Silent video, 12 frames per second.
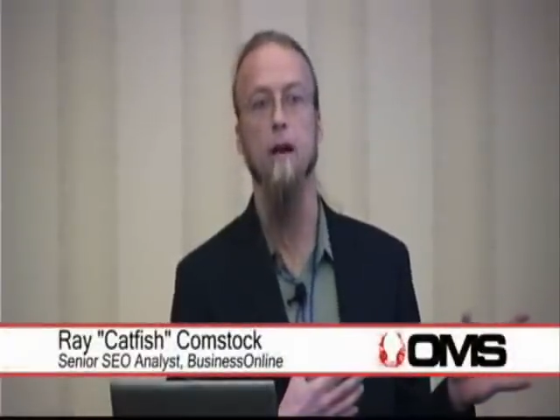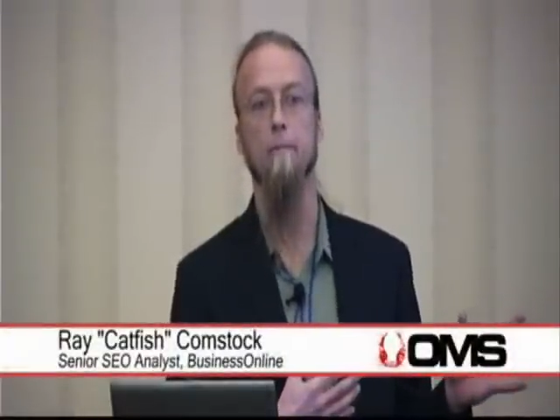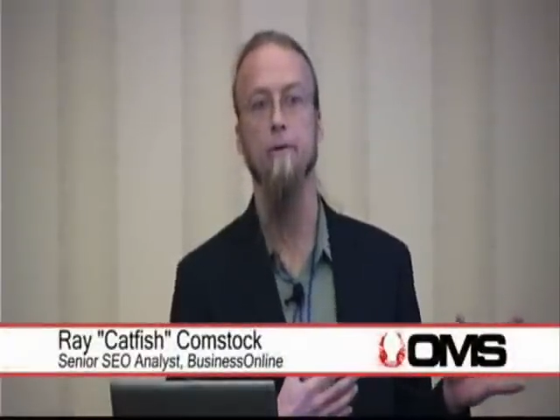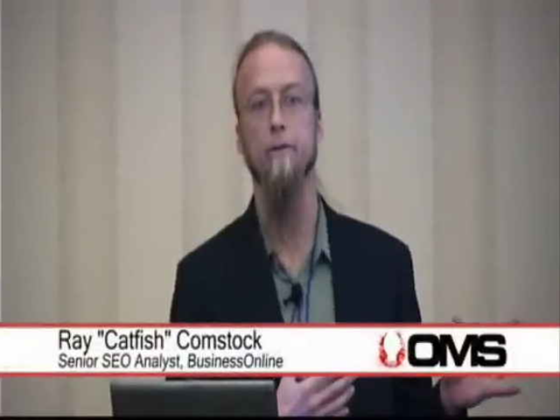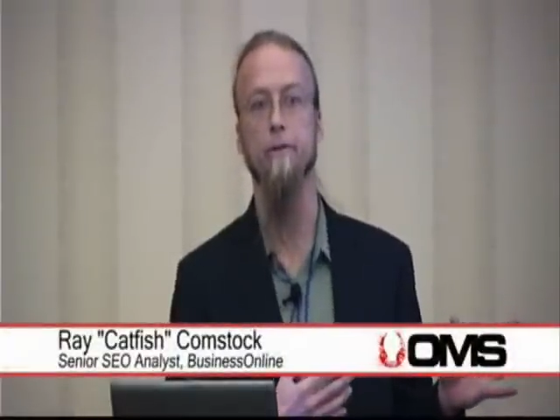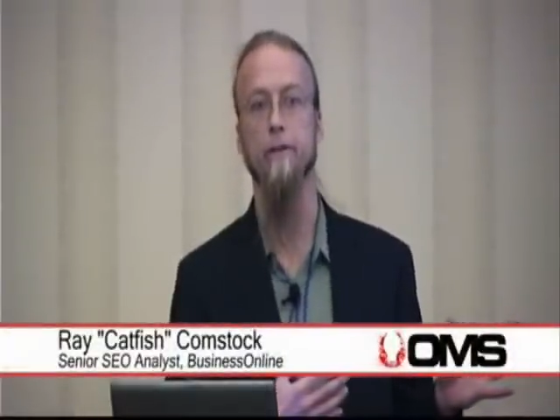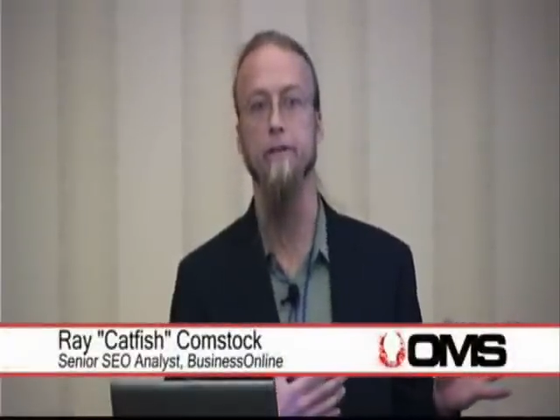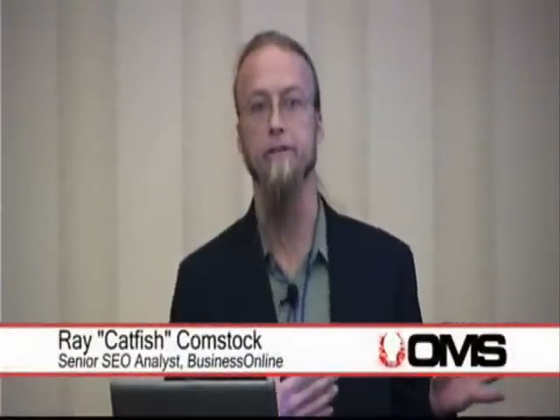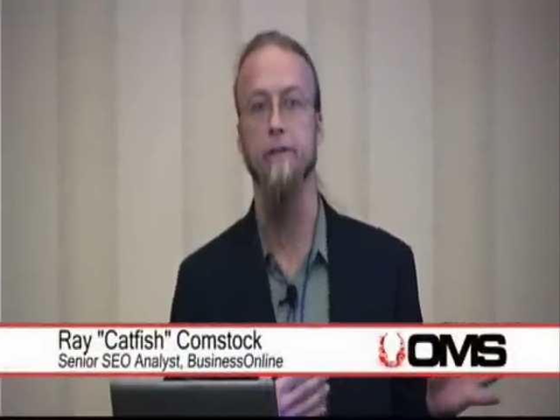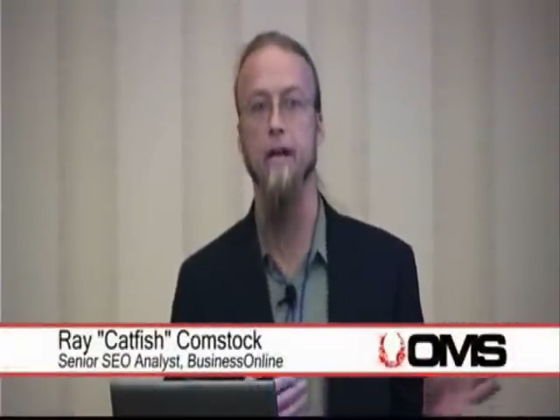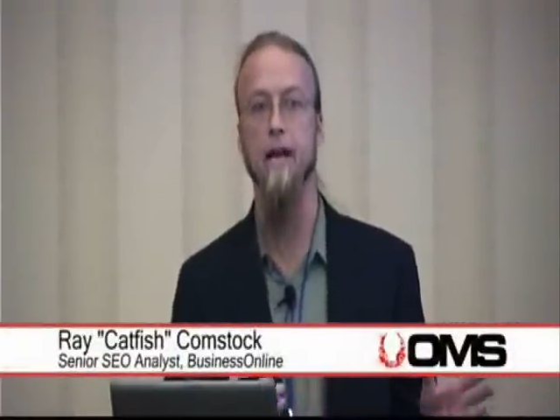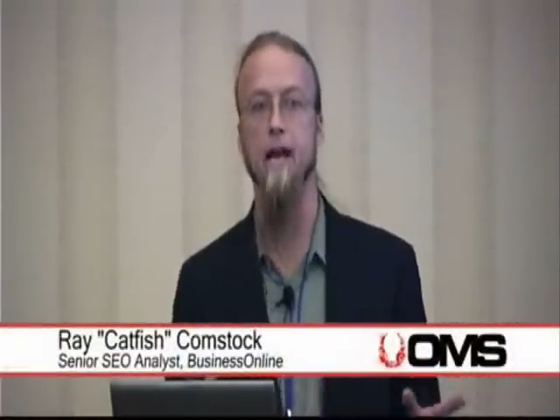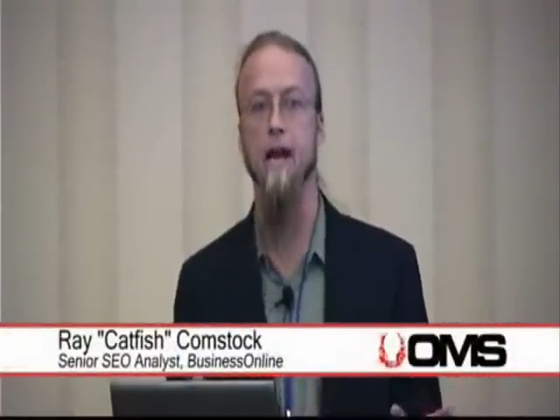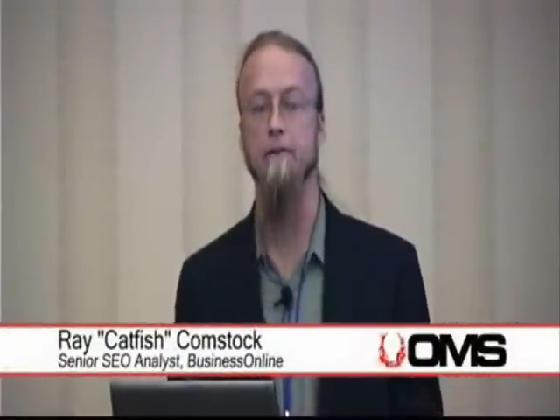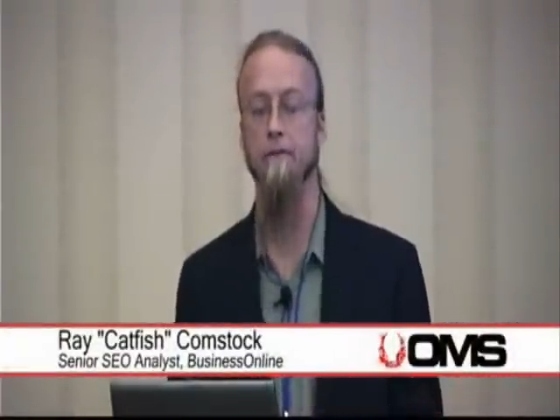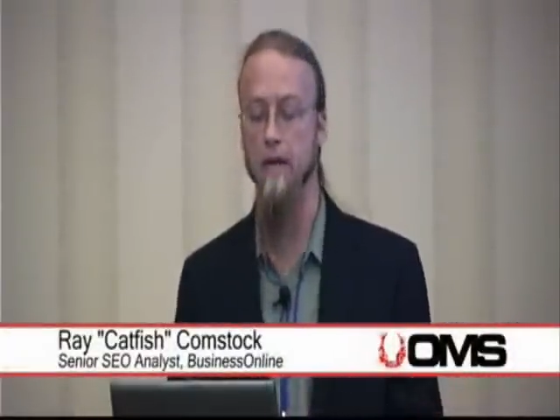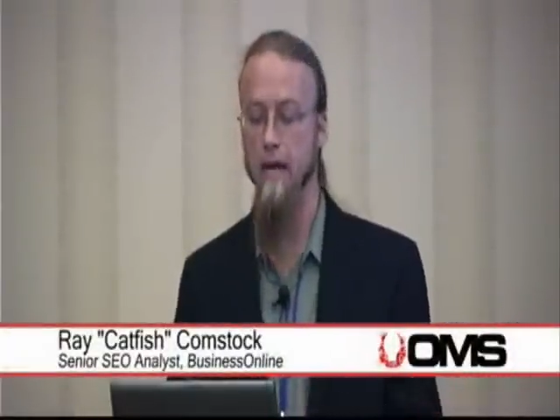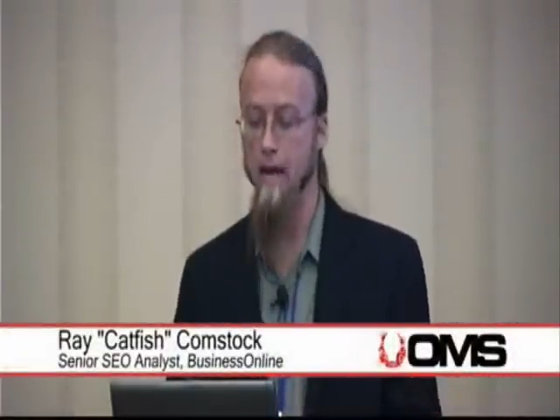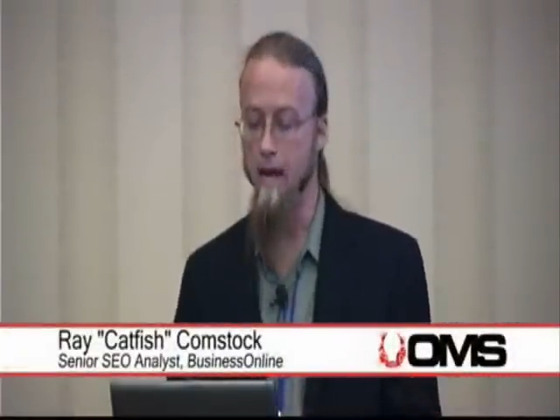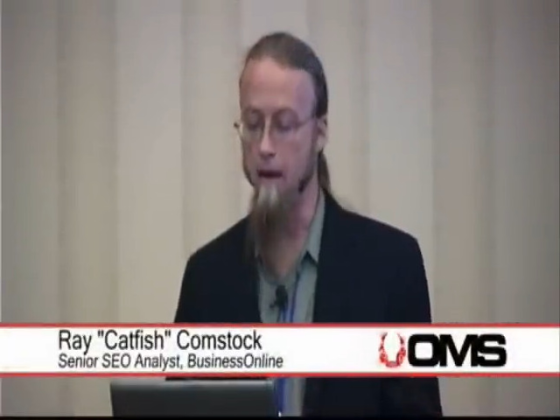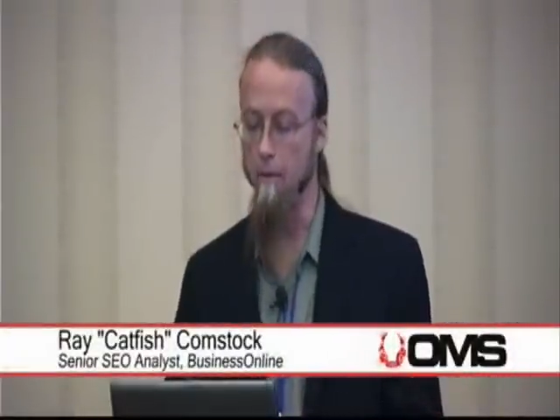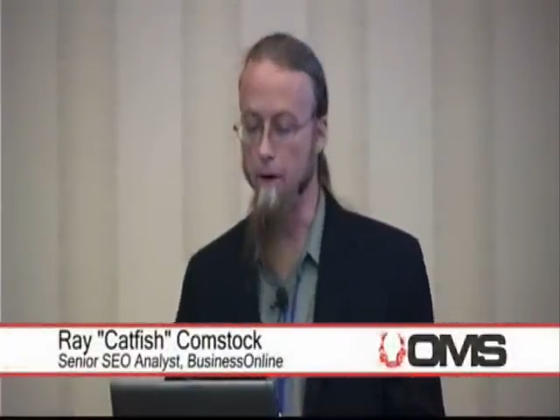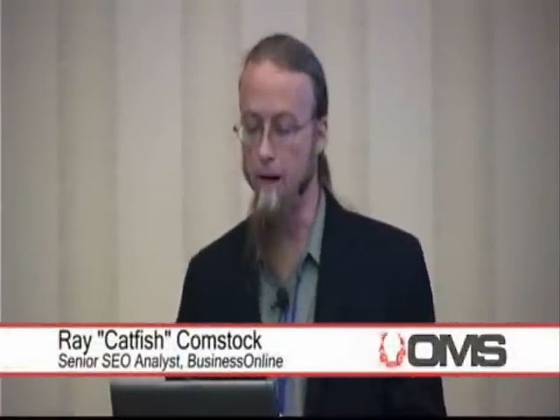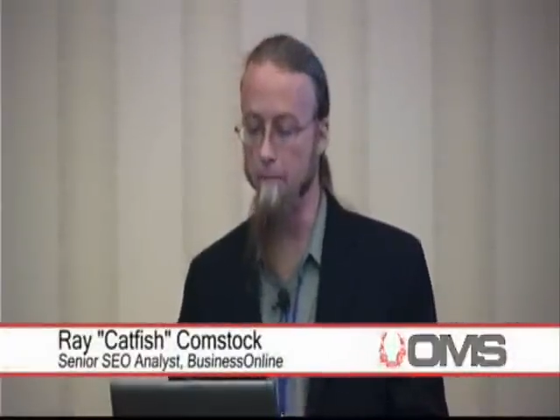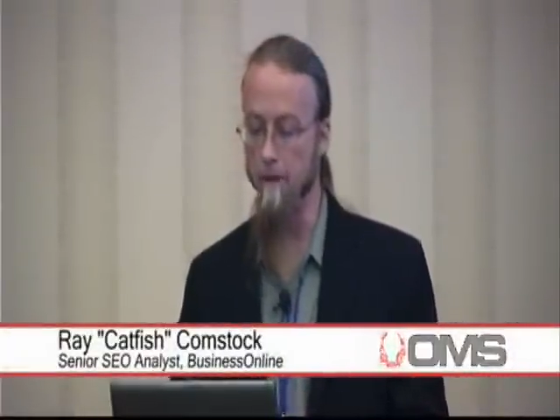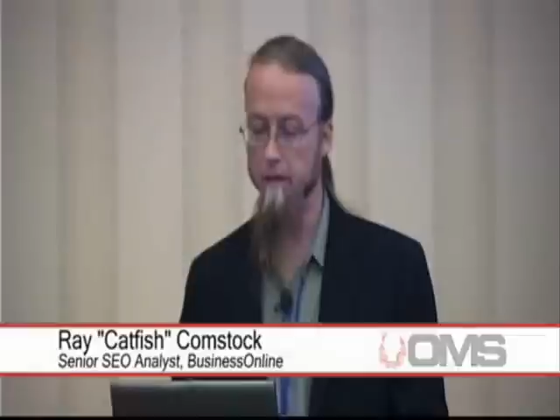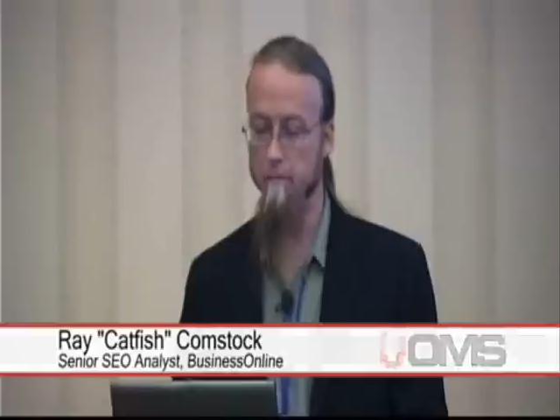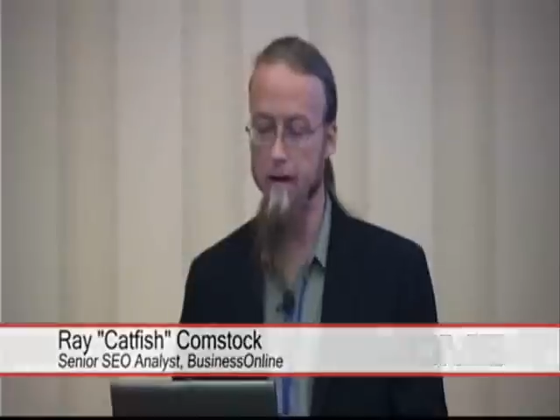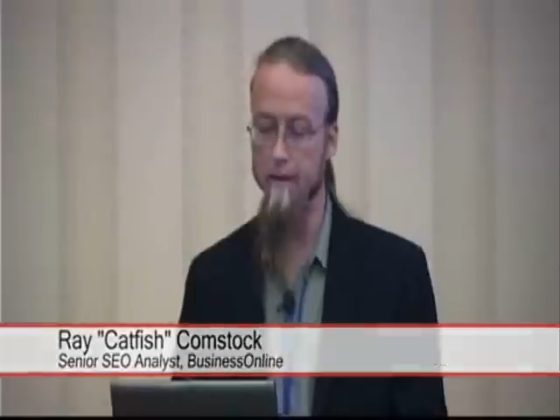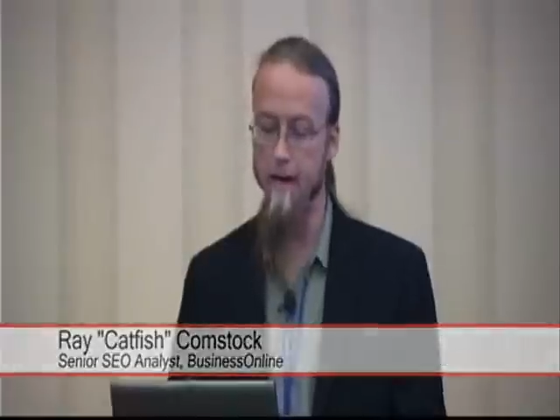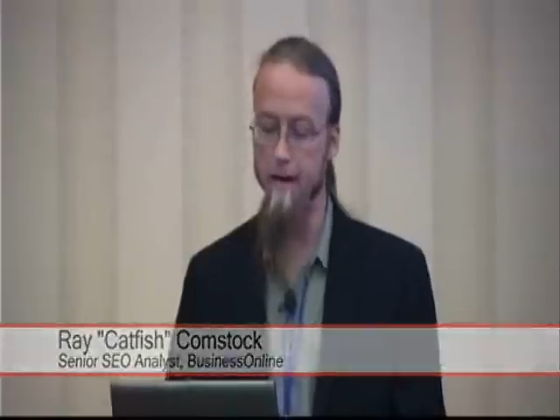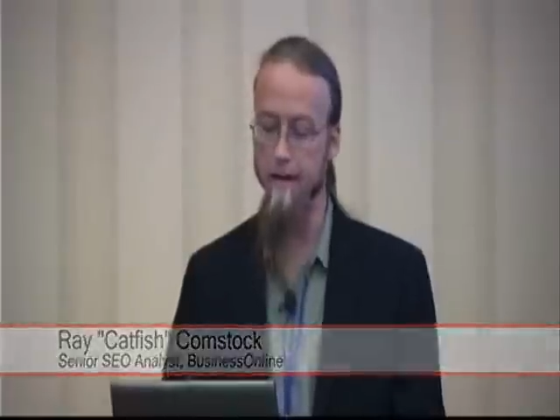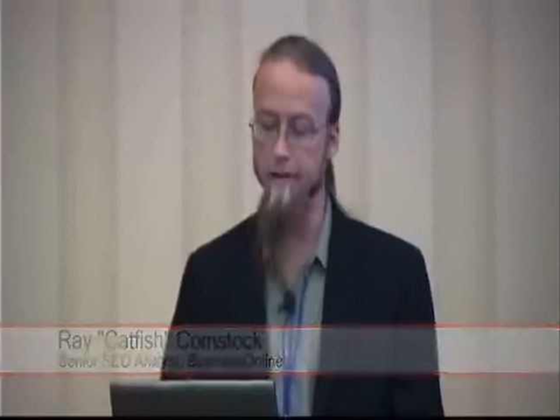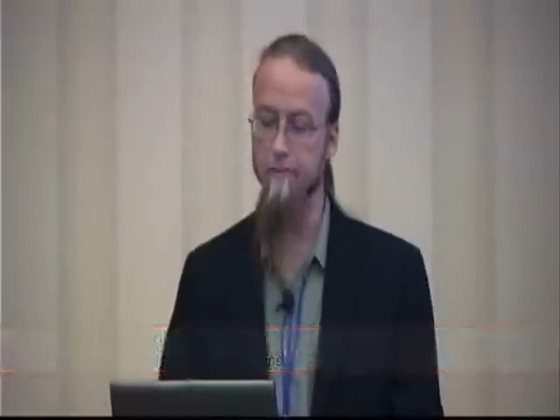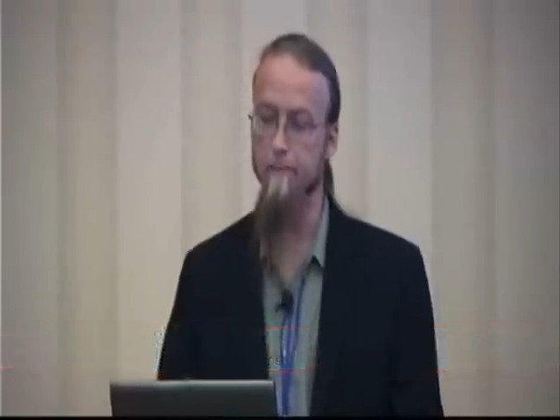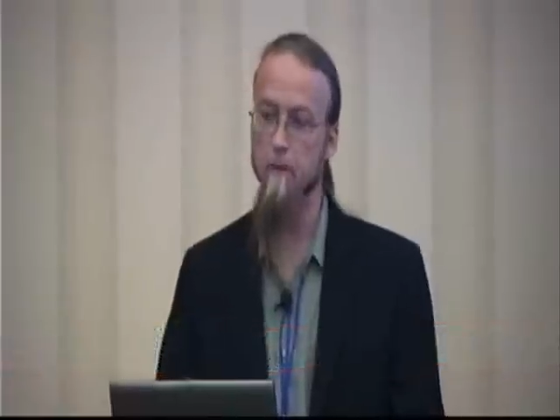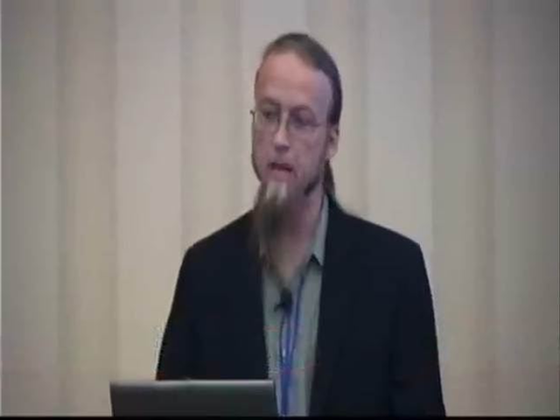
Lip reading: opportunities that I have. And what I mean by that is,